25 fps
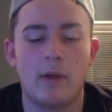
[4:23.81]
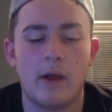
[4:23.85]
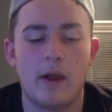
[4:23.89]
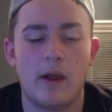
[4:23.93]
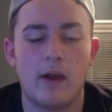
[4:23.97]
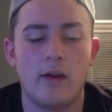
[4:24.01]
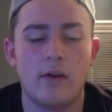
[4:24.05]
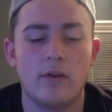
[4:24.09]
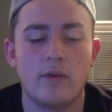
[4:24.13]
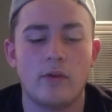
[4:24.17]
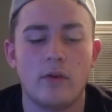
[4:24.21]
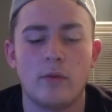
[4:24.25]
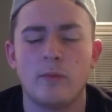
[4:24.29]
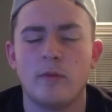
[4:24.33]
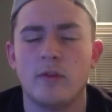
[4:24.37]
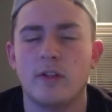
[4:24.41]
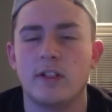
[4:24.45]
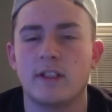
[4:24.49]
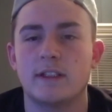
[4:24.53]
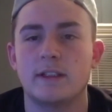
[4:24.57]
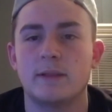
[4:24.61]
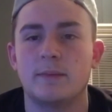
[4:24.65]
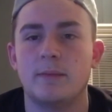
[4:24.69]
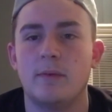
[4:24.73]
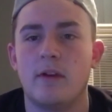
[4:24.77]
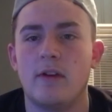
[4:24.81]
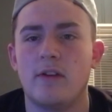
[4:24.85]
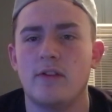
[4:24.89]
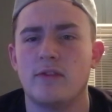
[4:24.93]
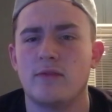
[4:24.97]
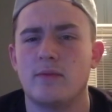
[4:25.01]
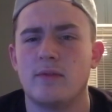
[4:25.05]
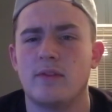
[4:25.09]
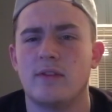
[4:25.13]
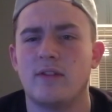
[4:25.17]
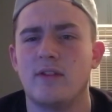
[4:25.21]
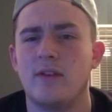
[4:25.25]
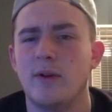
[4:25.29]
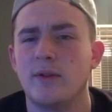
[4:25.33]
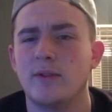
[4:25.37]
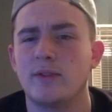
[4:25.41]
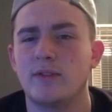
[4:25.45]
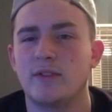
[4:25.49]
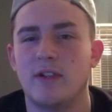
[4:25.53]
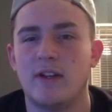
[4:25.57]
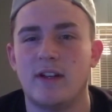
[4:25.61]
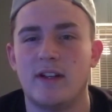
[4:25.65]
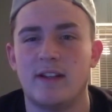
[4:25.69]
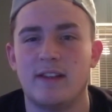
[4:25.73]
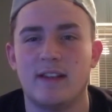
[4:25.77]
paranormal experience with
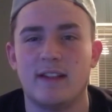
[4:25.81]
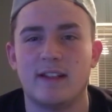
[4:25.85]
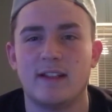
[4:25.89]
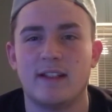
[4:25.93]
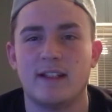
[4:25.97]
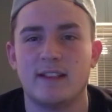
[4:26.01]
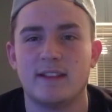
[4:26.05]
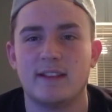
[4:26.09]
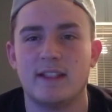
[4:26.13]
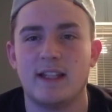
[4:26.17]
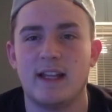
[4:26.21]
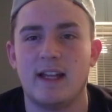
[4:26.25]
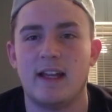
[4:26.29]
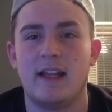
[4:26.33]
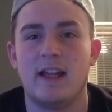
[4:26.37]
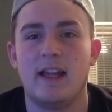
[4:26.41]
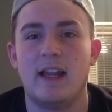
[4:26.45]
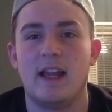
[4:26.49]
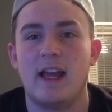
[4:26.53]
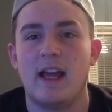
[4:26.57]
ghosts or anything like that.